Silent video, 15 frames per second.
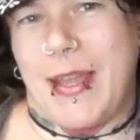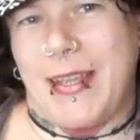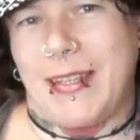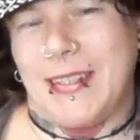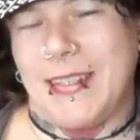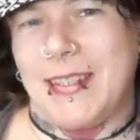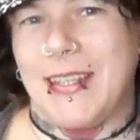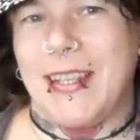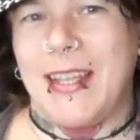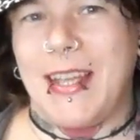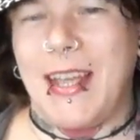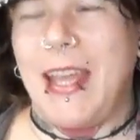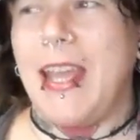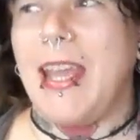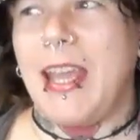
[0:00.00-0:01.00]
but
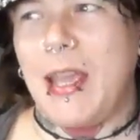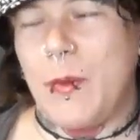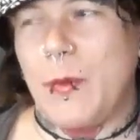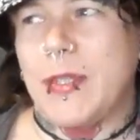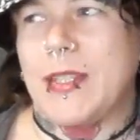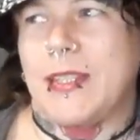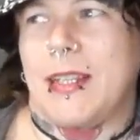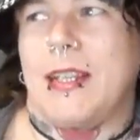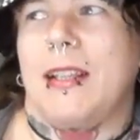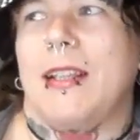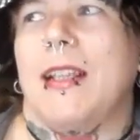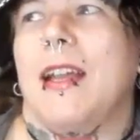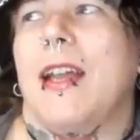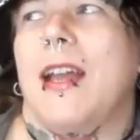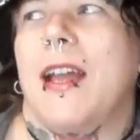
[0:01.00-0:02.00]
it was
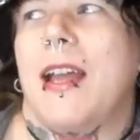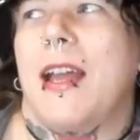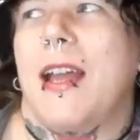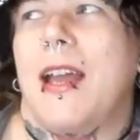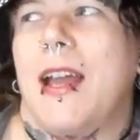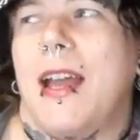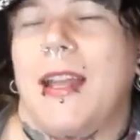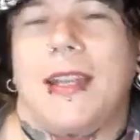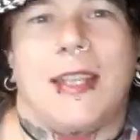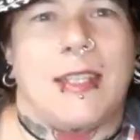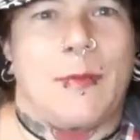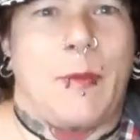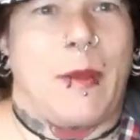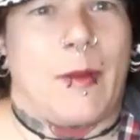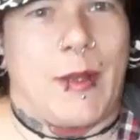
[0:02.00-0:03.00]
still an
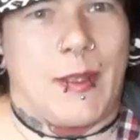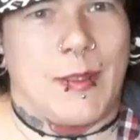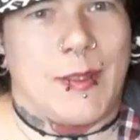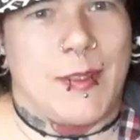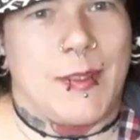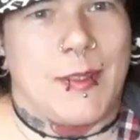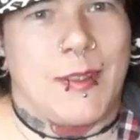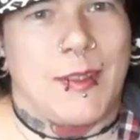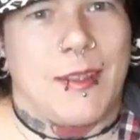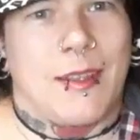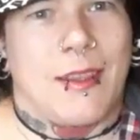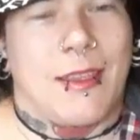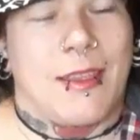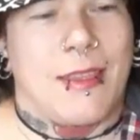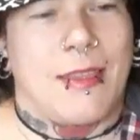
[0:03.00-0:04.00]
experience
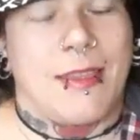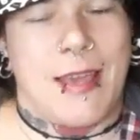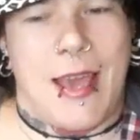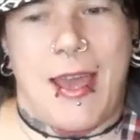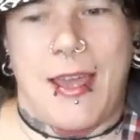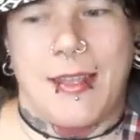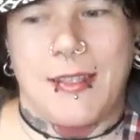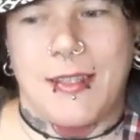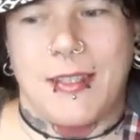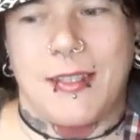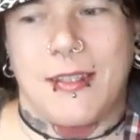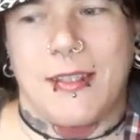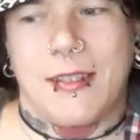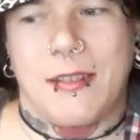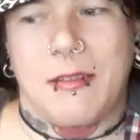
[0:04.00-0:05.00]

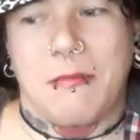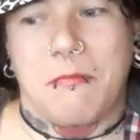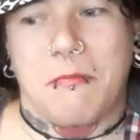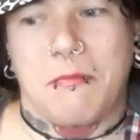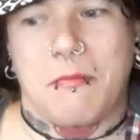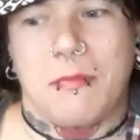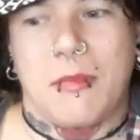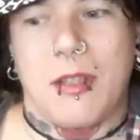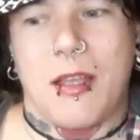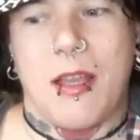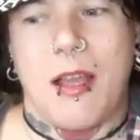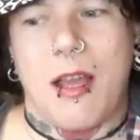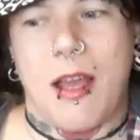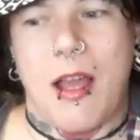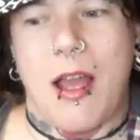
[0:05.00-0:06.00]
that
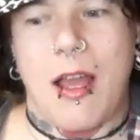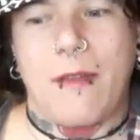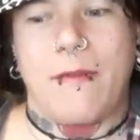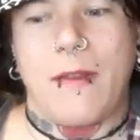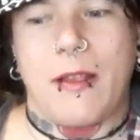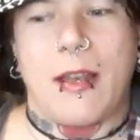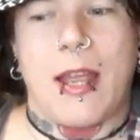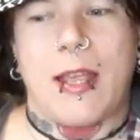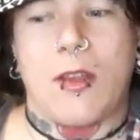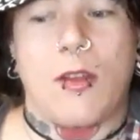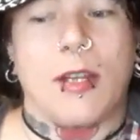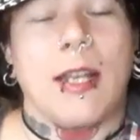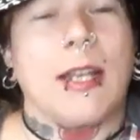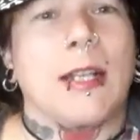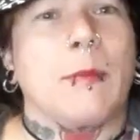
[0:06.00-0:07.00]
I felt I
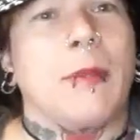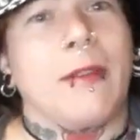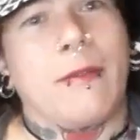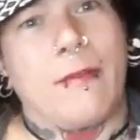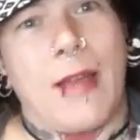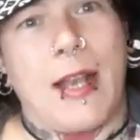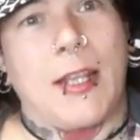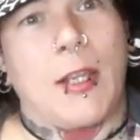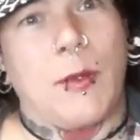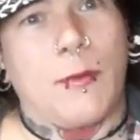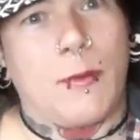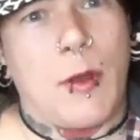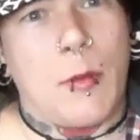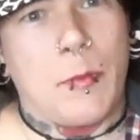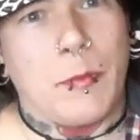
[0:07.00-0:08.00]
got a little bit of value
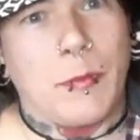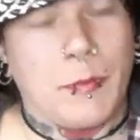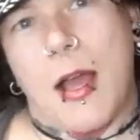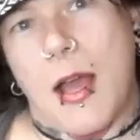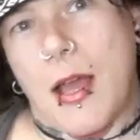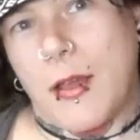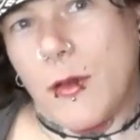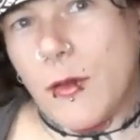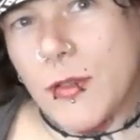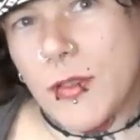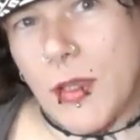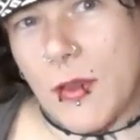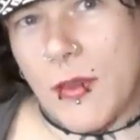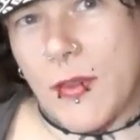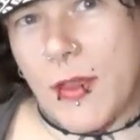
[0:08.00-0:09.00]
from. I
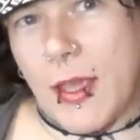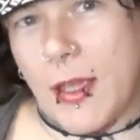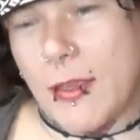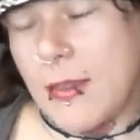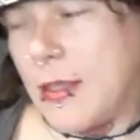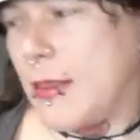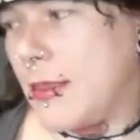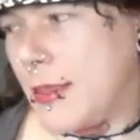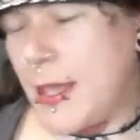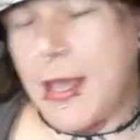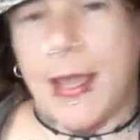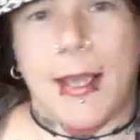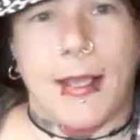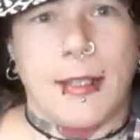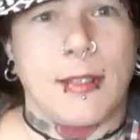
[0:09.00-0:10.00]
also think that
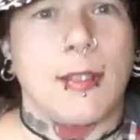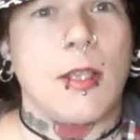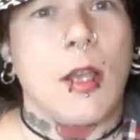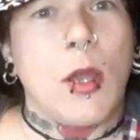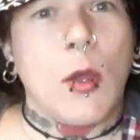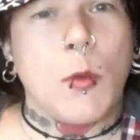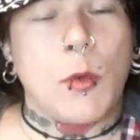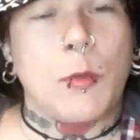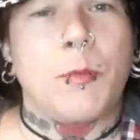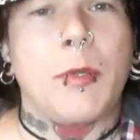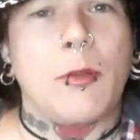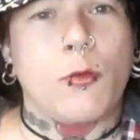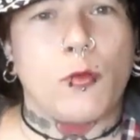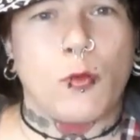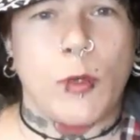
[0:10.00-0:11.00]
these would
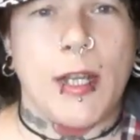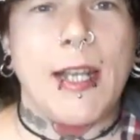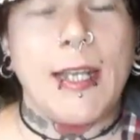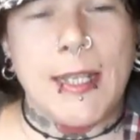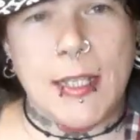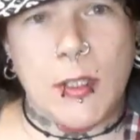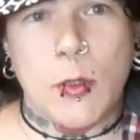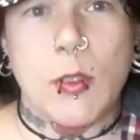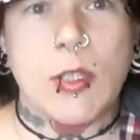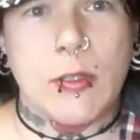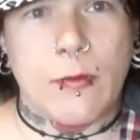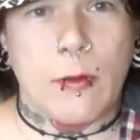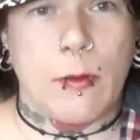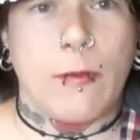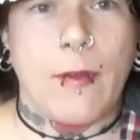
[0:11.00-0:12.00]
be really
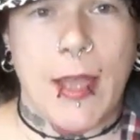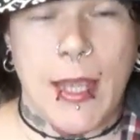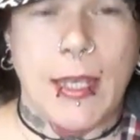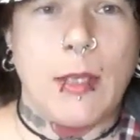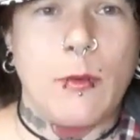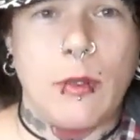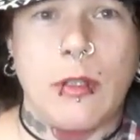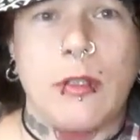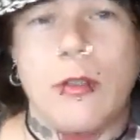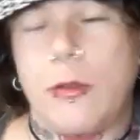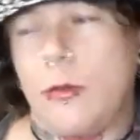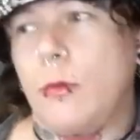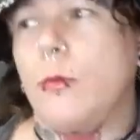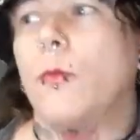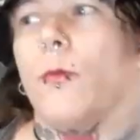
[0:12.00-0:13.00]
useful for anyone
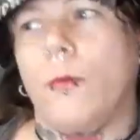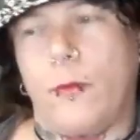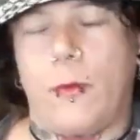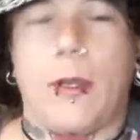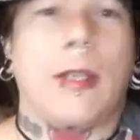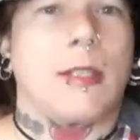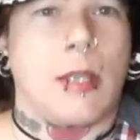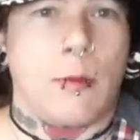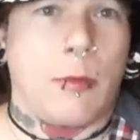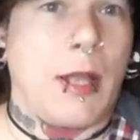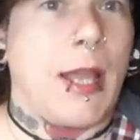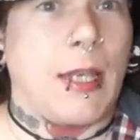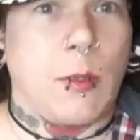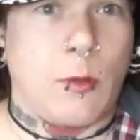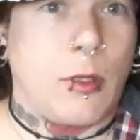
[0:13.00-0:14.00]
who for
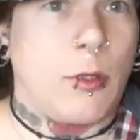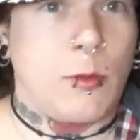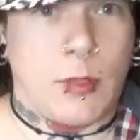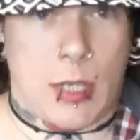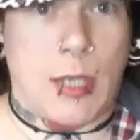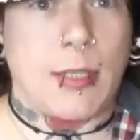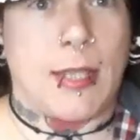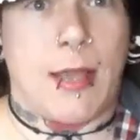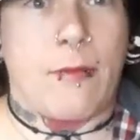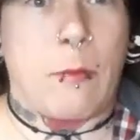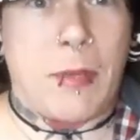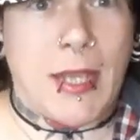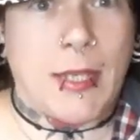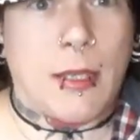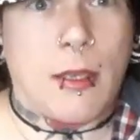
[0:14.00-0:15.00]
example, anyone who does have a
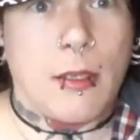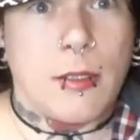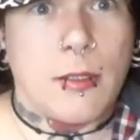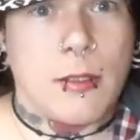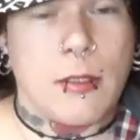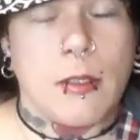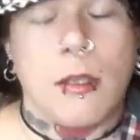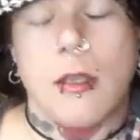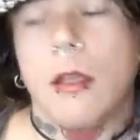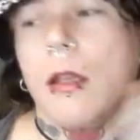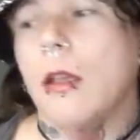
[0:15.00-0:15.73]
penis,